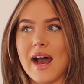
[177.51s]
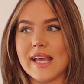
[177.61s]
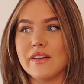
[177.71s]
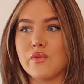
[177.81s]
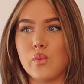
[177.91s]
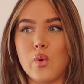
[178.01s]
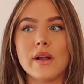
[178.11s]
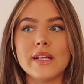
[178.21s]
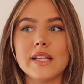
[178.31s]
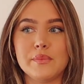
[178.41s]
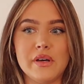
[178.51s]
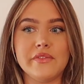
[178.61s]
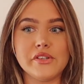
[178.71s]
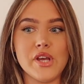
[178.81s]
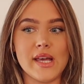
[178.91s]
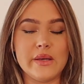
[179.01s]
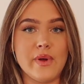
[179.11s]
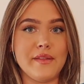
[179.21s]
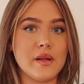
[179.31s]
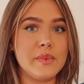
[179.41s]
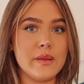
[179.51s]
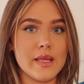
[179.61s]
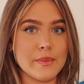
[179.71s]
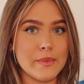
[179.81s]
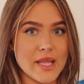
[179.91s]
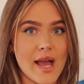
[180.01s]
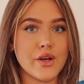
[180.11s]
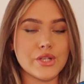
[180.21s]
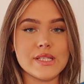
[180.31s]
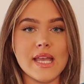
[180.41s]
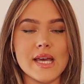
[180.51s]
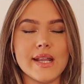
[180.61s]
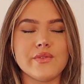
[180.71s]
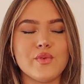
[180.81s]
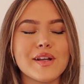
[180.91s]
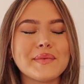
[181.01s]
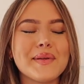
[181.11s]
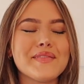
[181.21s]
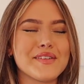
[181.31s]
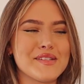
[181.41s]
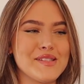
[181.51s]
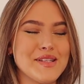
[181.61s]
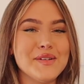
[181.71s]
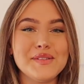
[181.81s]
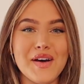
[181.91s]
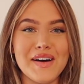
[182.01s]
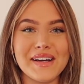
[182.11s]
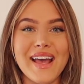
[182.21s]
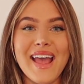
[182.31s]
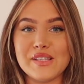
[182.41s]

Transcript: I have wanted a puffer jacket, whether it be like black or tan. I've wanted one for so long.